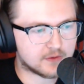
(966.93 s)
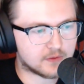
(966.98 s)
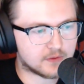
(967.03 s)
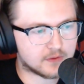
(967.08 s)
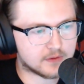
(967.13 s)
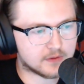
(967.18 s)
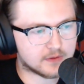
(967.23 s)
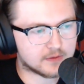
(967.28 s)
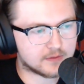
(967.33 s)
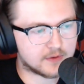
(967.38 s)

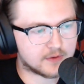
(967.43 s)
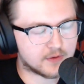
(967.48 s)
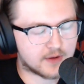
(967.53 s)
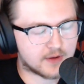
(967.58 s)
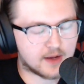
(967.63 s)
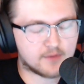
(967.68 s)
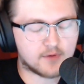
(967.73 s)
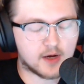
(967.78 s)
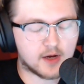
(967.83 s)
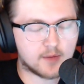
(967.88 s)
or,
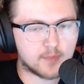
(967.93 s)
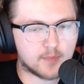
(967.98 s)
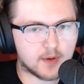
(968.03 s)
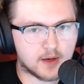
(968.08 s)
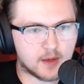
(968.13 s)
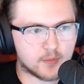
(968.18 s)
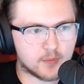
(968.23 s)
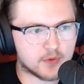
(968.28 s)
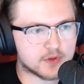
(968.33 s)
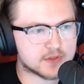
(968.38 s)
kind of up and
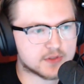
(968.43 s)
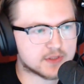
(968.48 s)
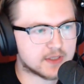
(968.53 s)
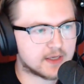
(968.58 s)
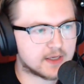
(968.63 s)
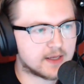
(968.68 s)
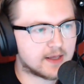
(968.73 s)
comers,